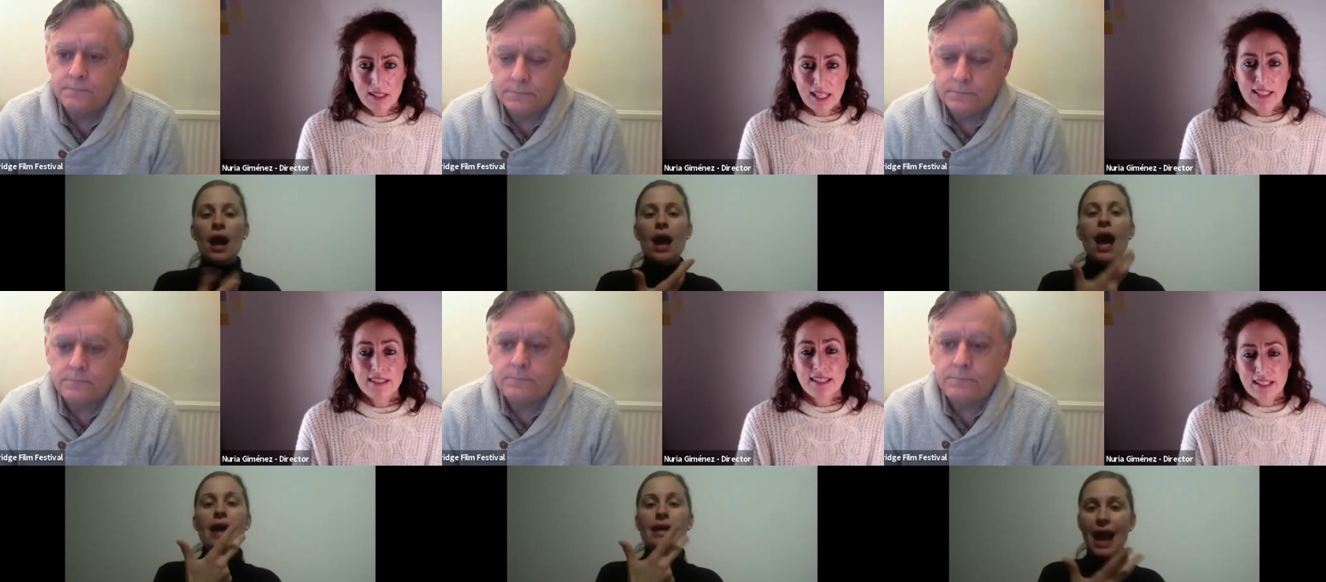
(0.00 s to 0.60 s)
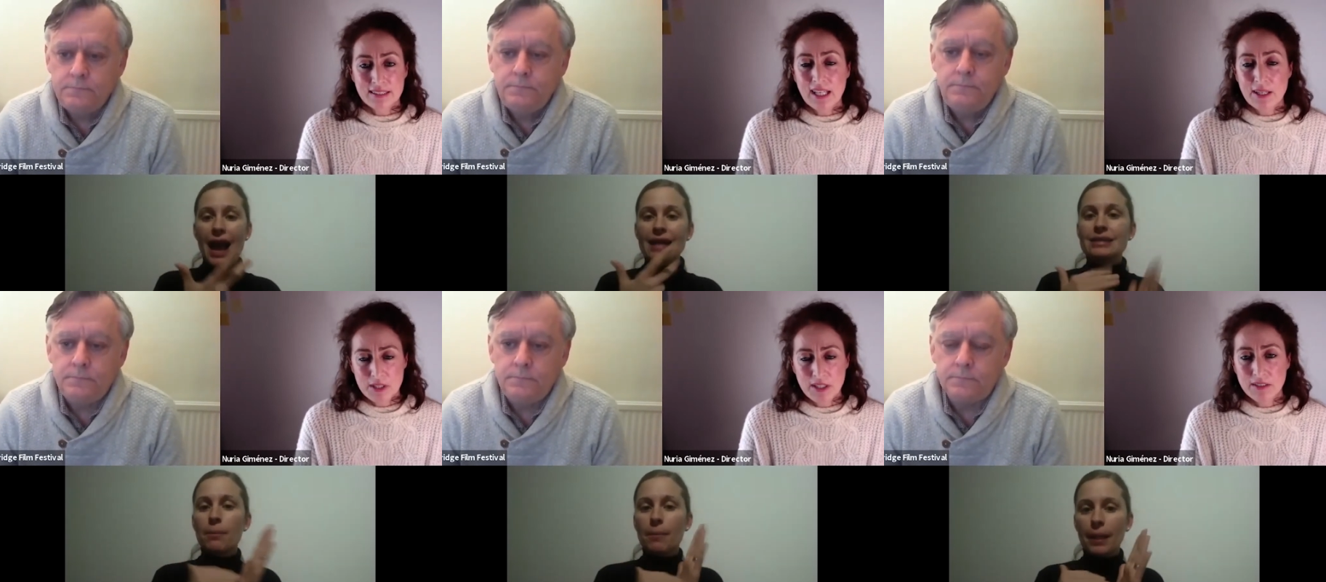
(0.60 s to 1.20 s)
Speaker 1: and that
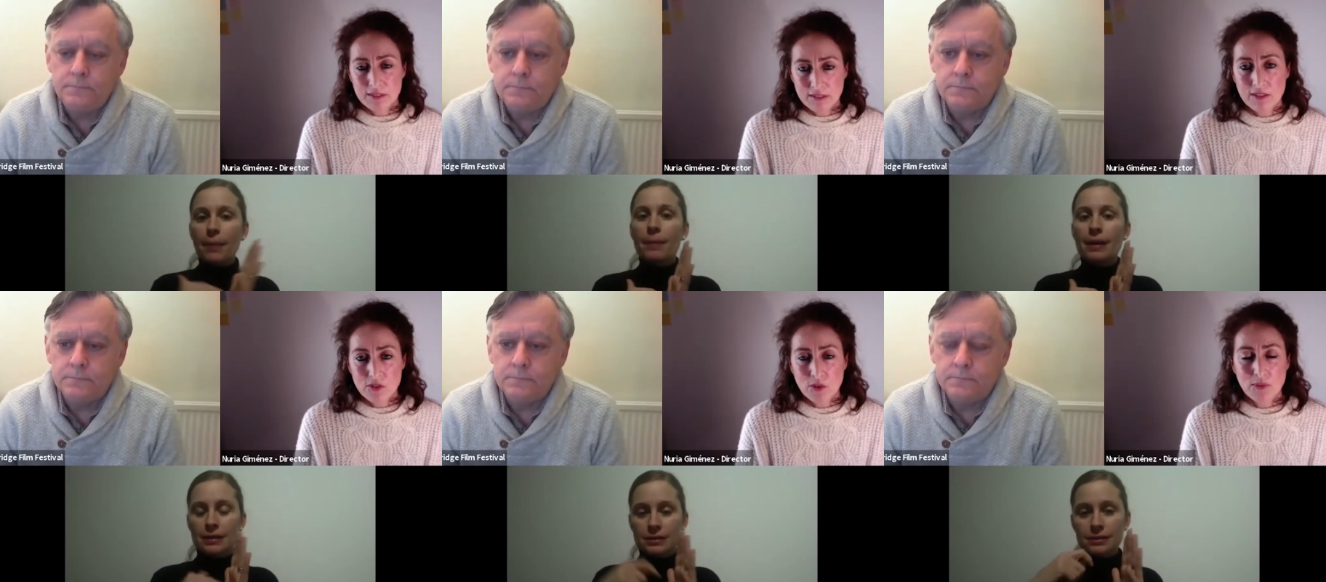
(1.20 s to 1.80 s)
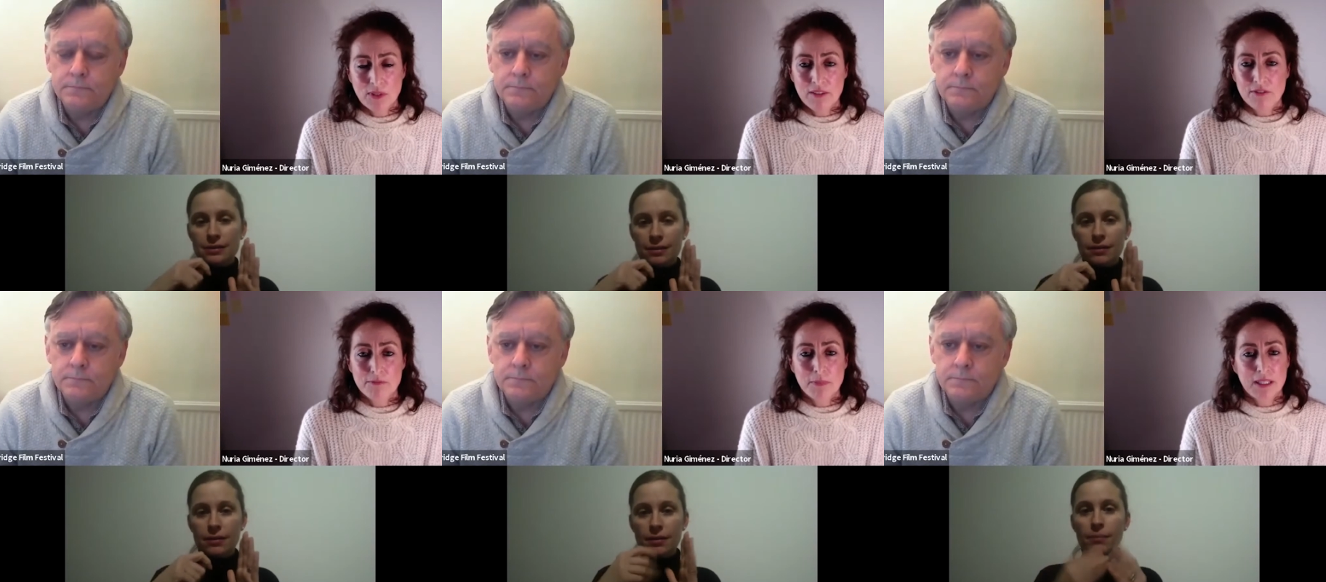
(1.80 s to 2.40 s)
camera did survive,
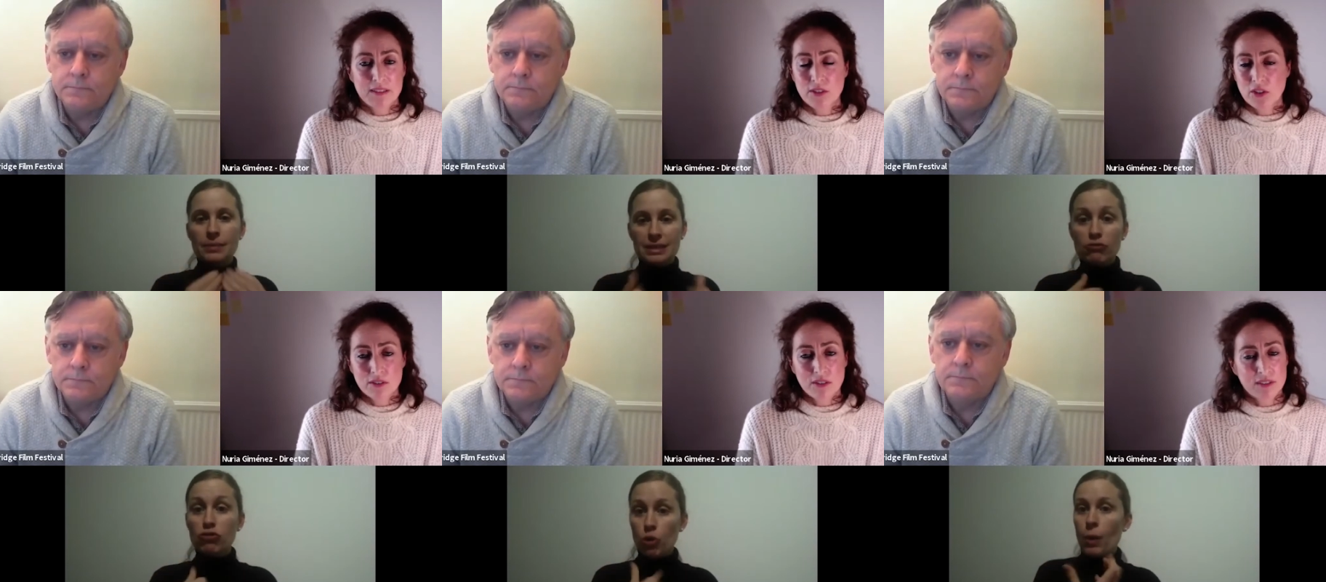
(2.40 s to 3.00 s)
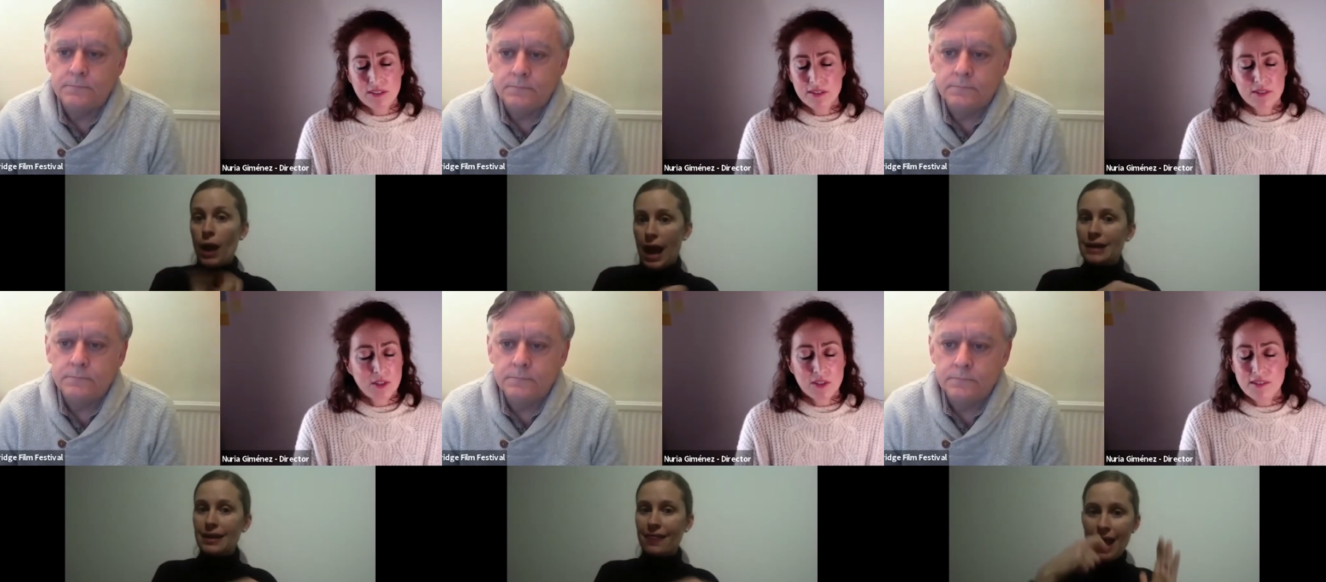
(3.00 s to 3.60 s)
but not the,
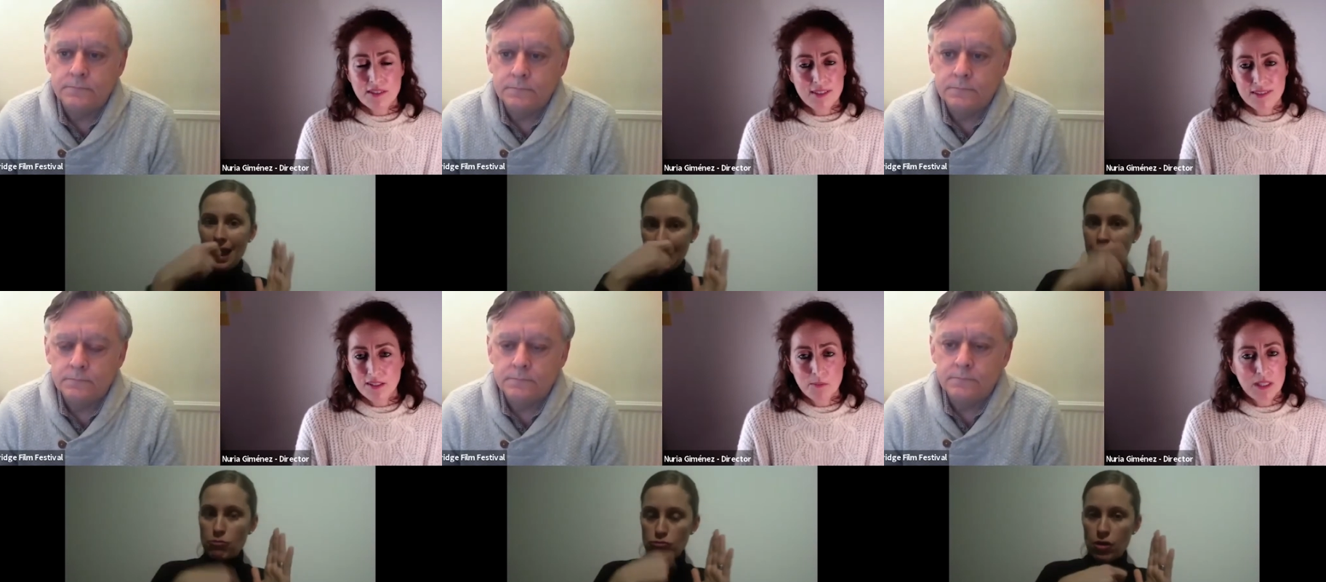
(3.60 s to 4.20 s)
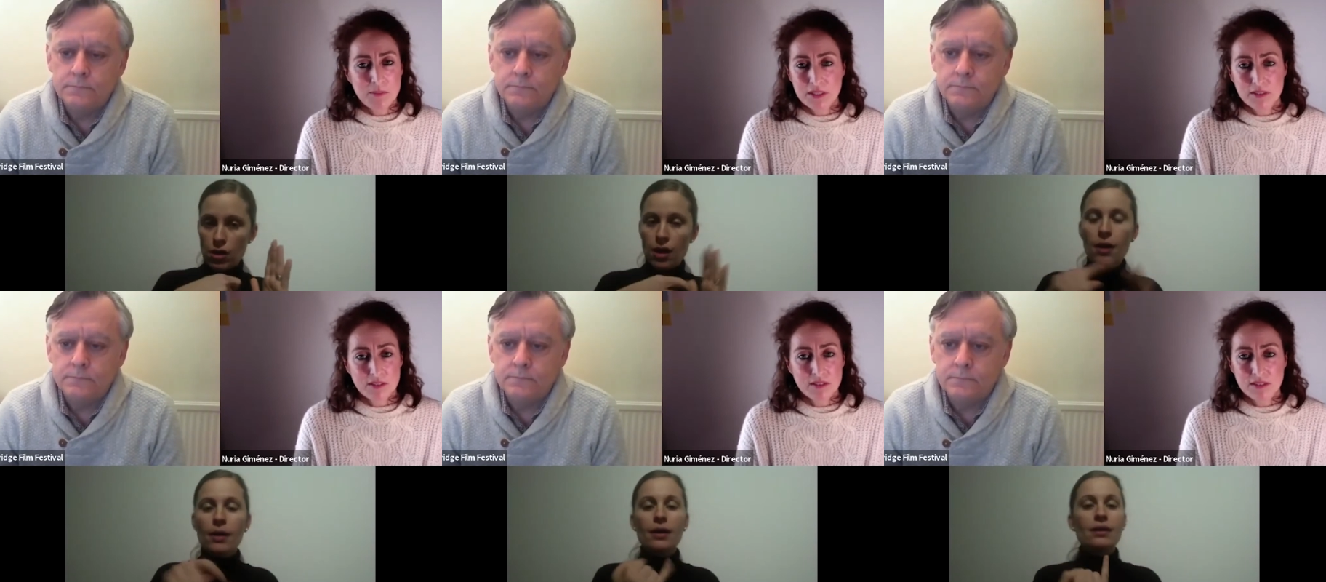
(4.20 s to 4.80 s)
not the 16
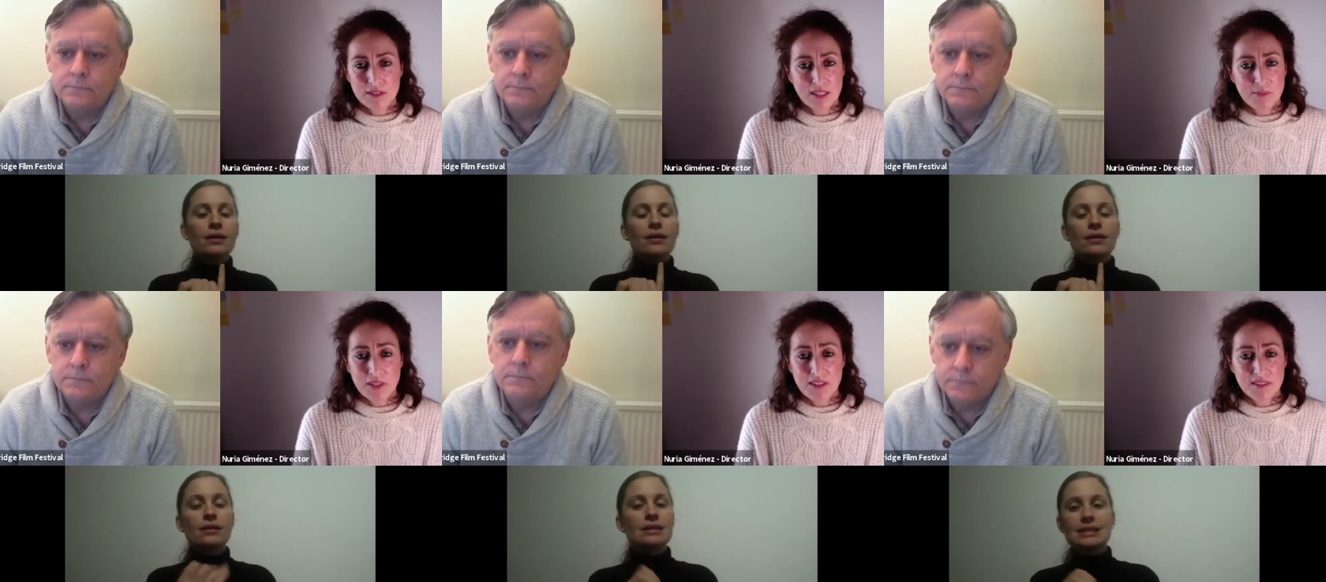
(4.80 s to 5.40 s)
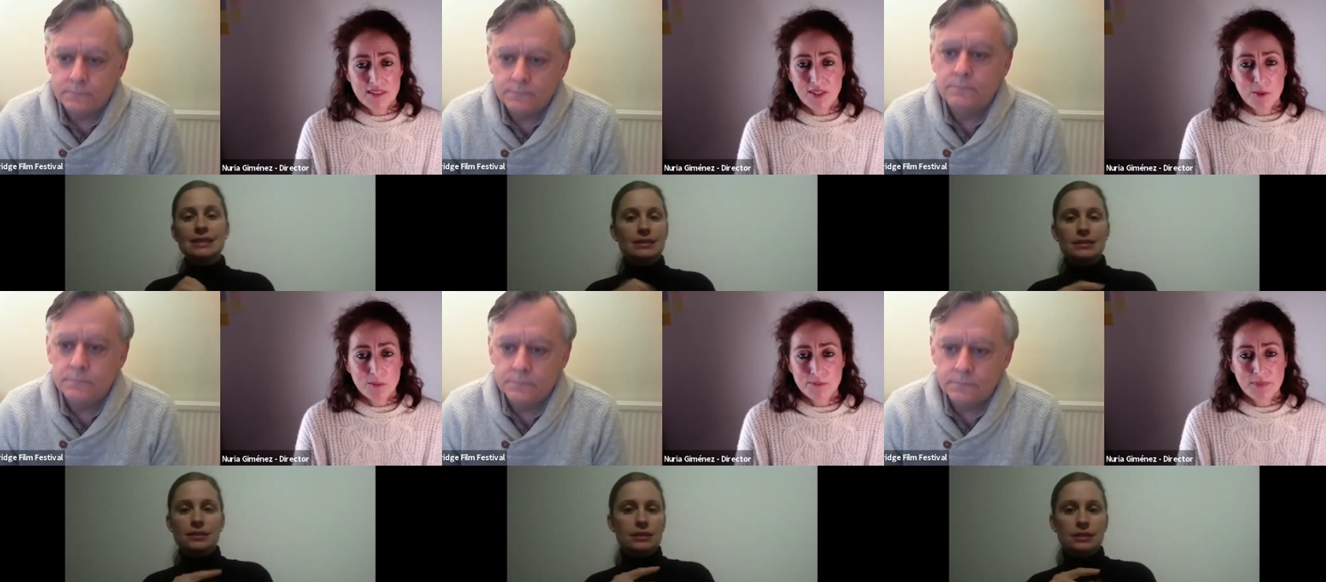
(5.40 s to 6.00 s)
millimeter cameras,
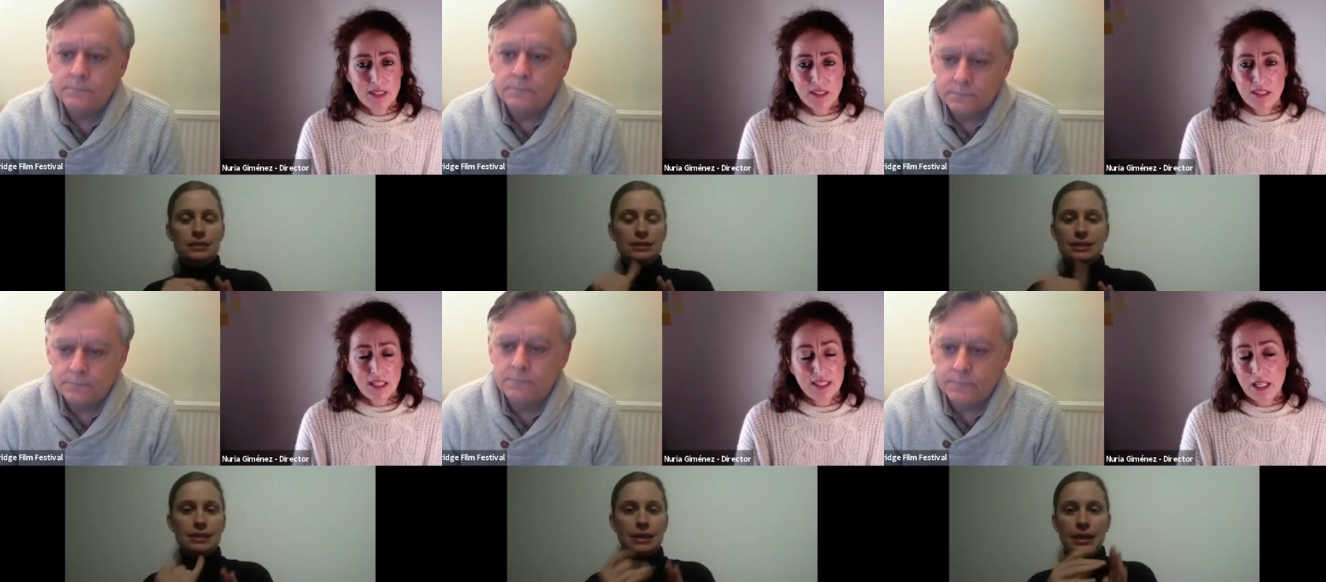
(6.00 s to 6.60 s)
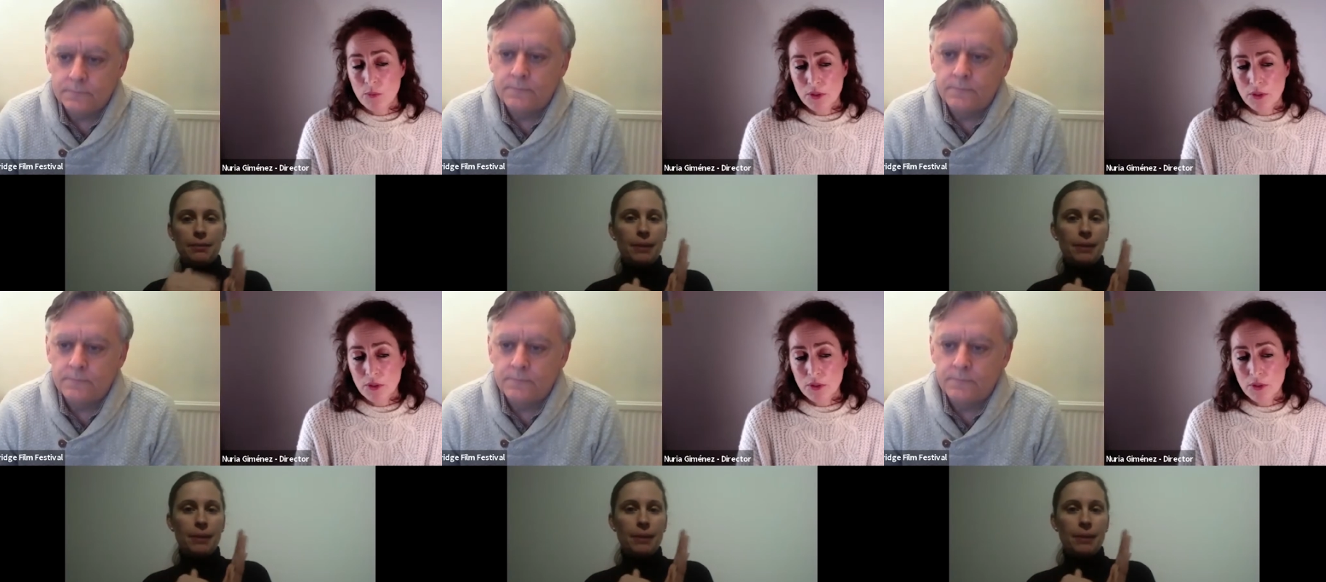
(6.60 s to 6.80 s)
no. And they